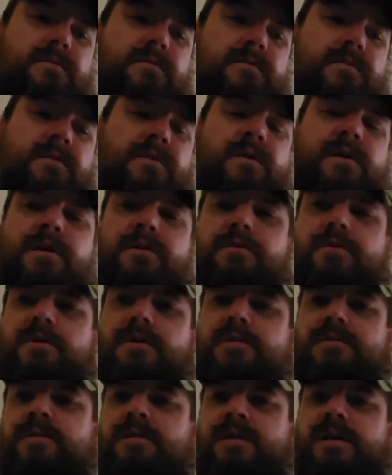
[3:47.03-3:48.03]
I
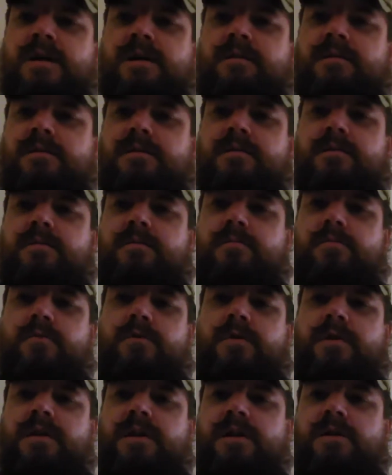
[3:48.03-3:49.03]
looked and acted
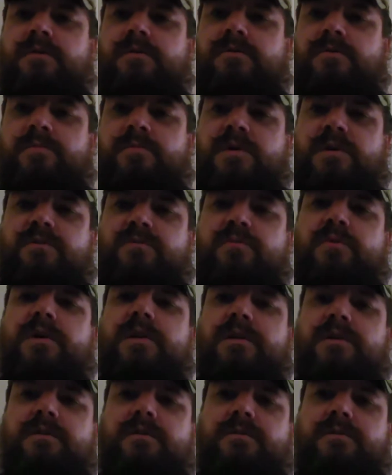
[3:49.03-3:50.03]
more like I was in my
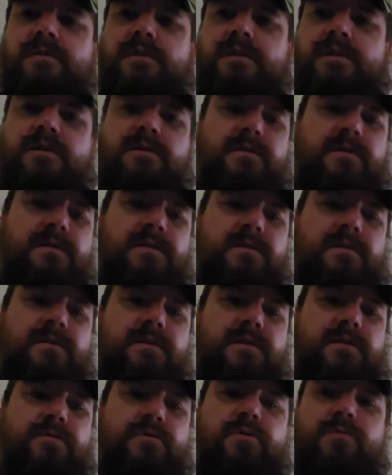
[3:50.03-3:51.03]
20s than
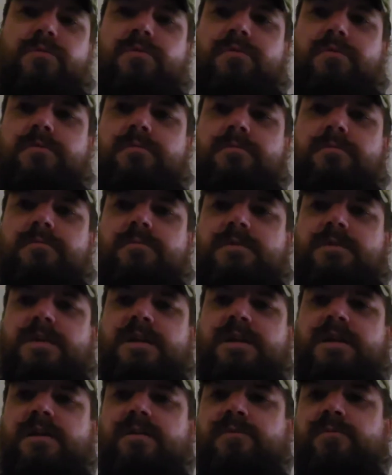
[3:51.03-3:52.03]
a normal
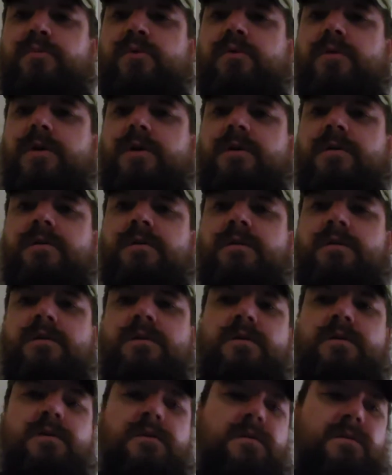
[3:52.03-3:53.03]
teenage boy.
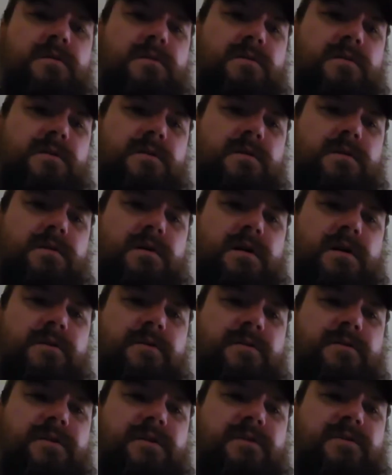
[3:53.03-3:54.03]

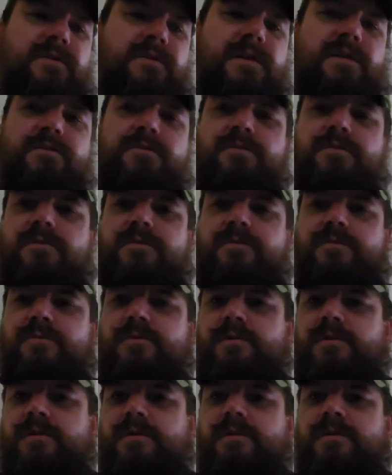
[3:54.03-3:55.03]
Other 16-year-olds
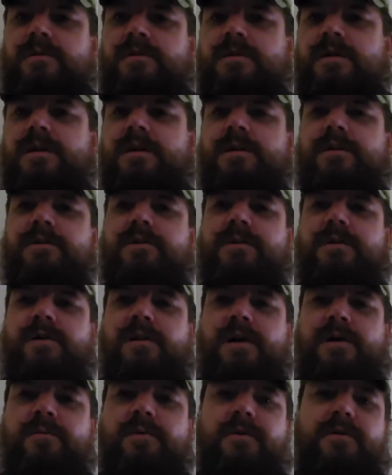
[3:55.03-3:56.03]
were,
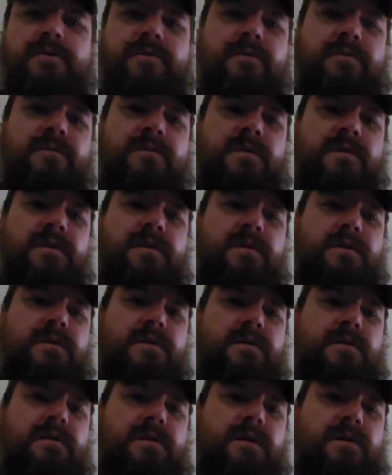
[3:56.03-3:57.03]
here I was
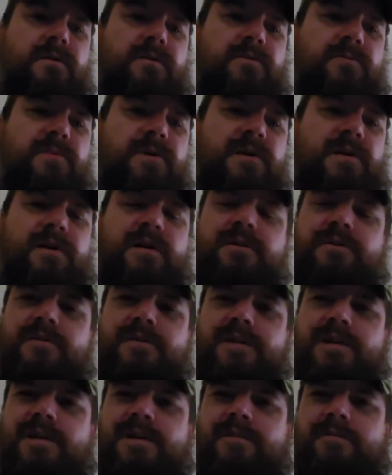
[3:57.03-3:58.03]
about
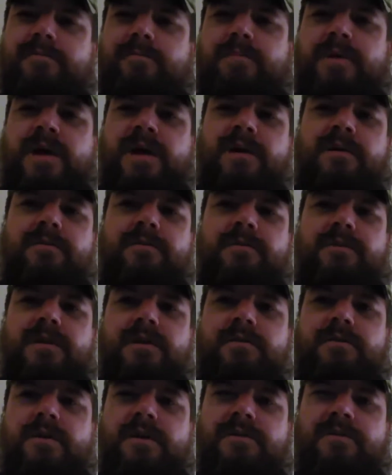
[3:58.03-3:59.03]
180 pounds
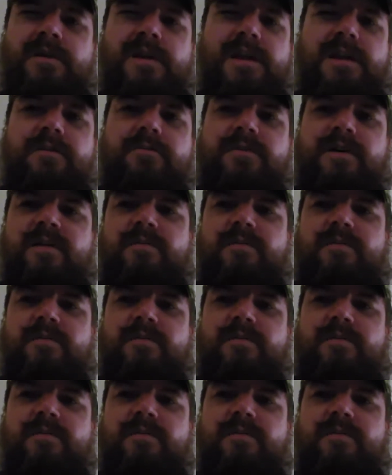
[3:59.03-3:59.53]
and 185